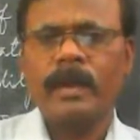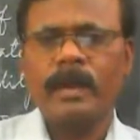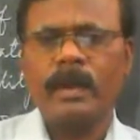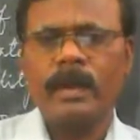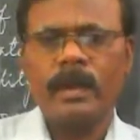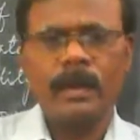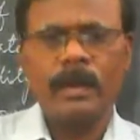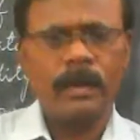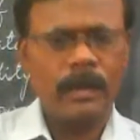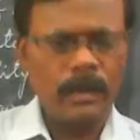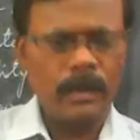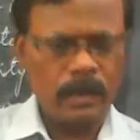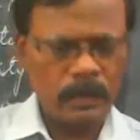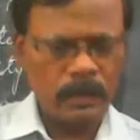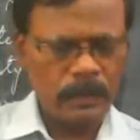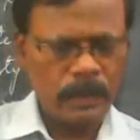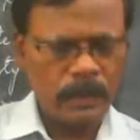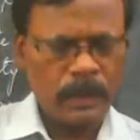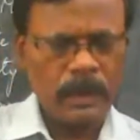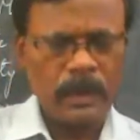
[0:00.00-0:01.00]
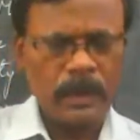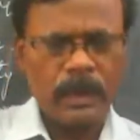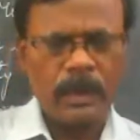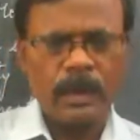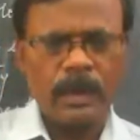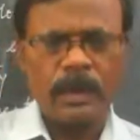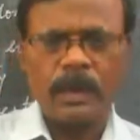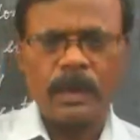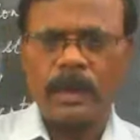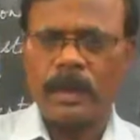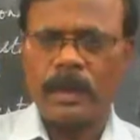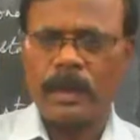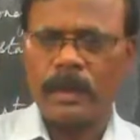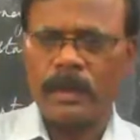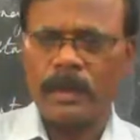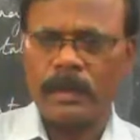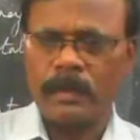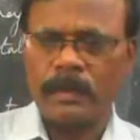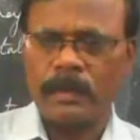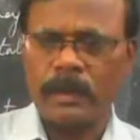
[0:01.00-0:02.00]
You know,
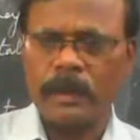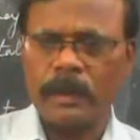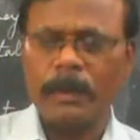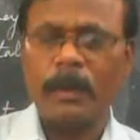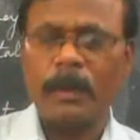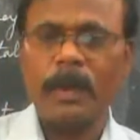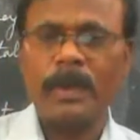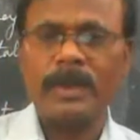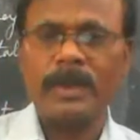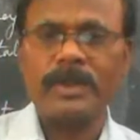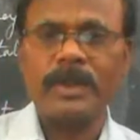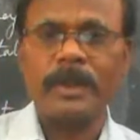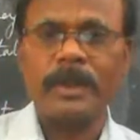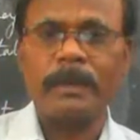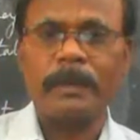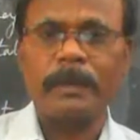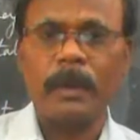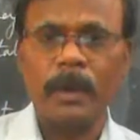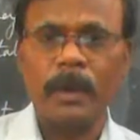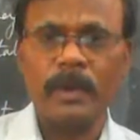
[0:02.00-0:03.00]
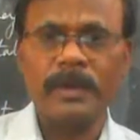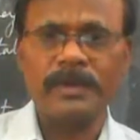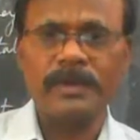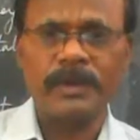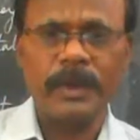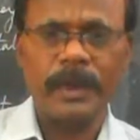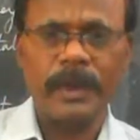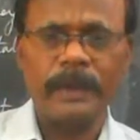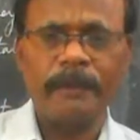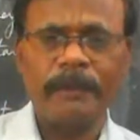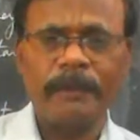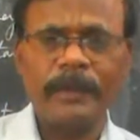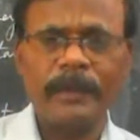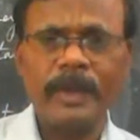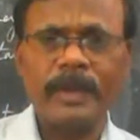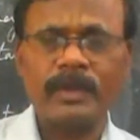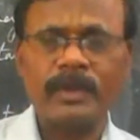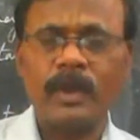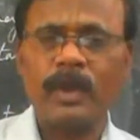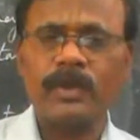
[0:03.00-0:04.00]
the monetary policy
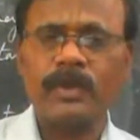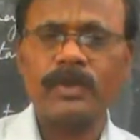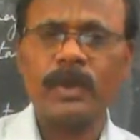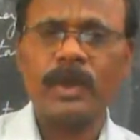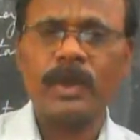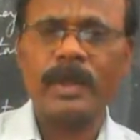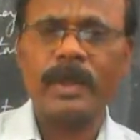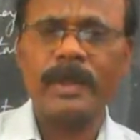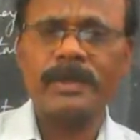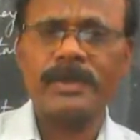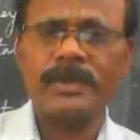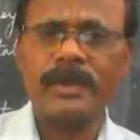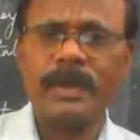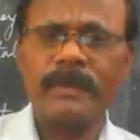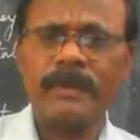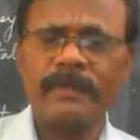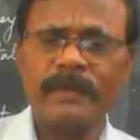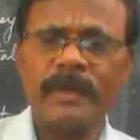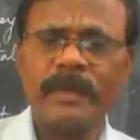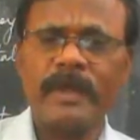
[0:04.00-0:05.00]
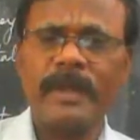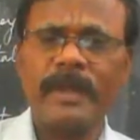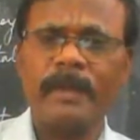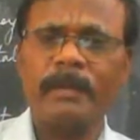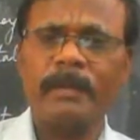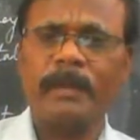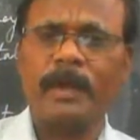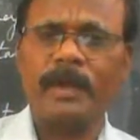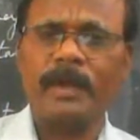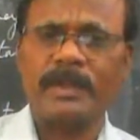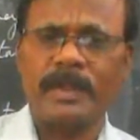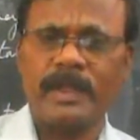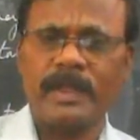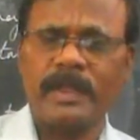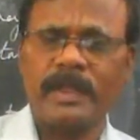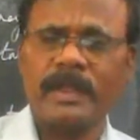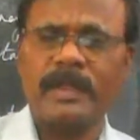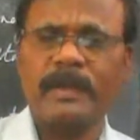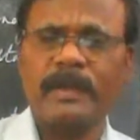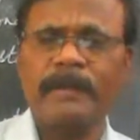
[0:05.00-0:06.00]
is also considered very
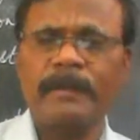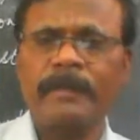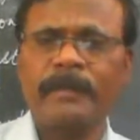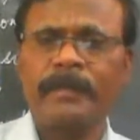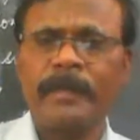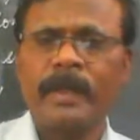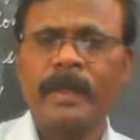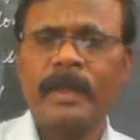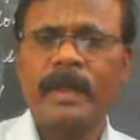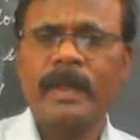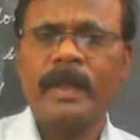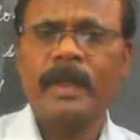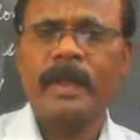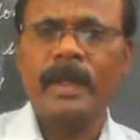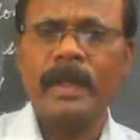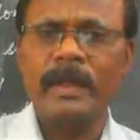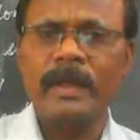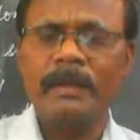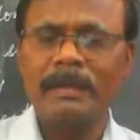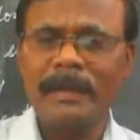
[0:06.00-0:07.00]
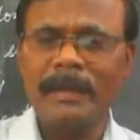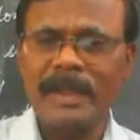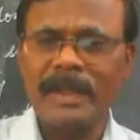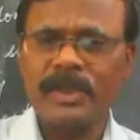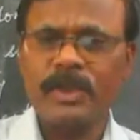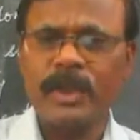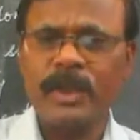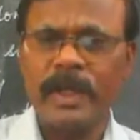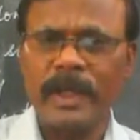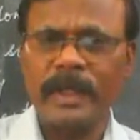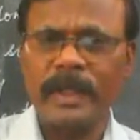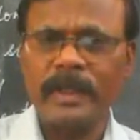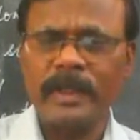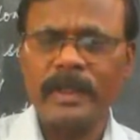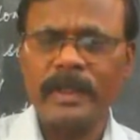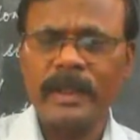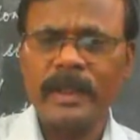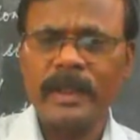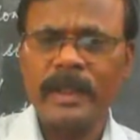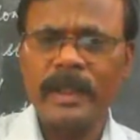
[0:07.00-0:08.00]
important in
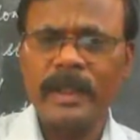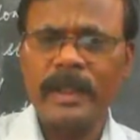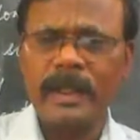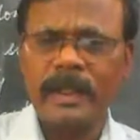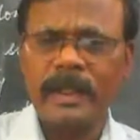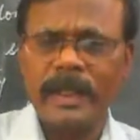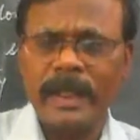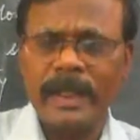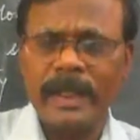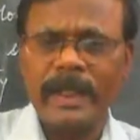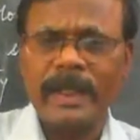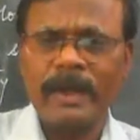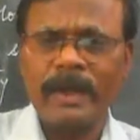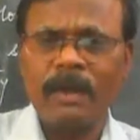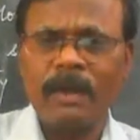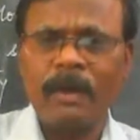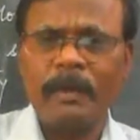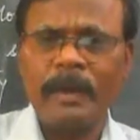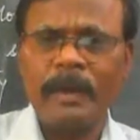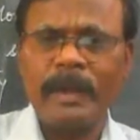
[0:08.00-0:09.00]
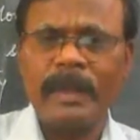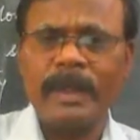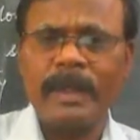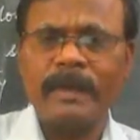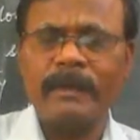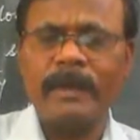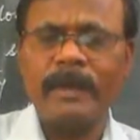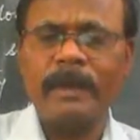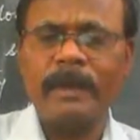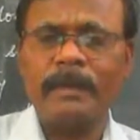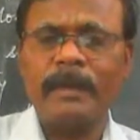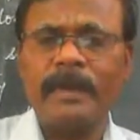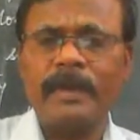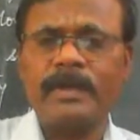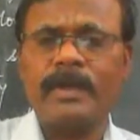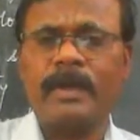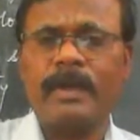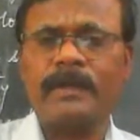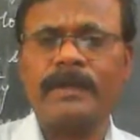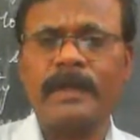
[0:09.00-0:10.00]
measuring the economic
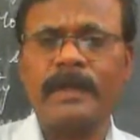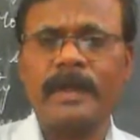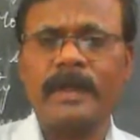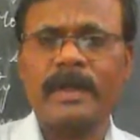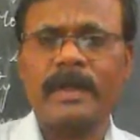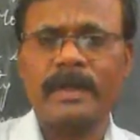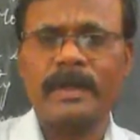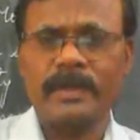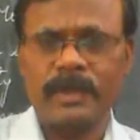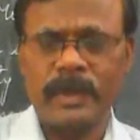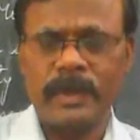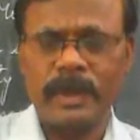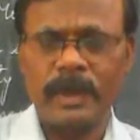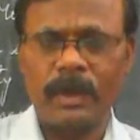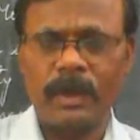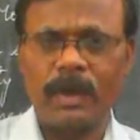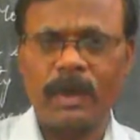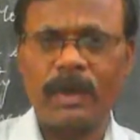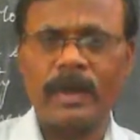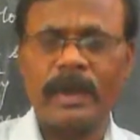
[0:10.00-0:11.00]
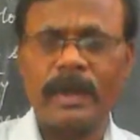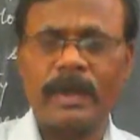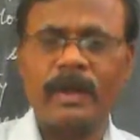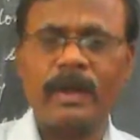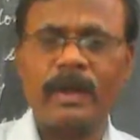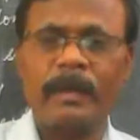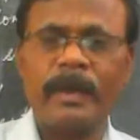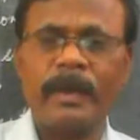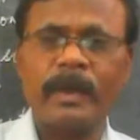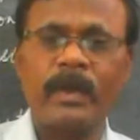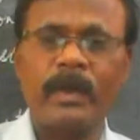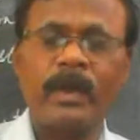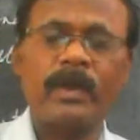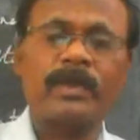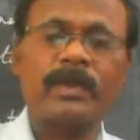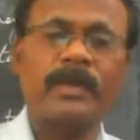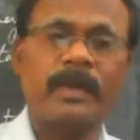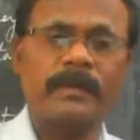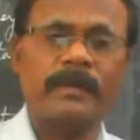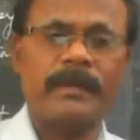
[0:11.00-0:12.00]
development of a country or economic
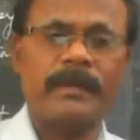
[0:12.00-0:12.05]
growth of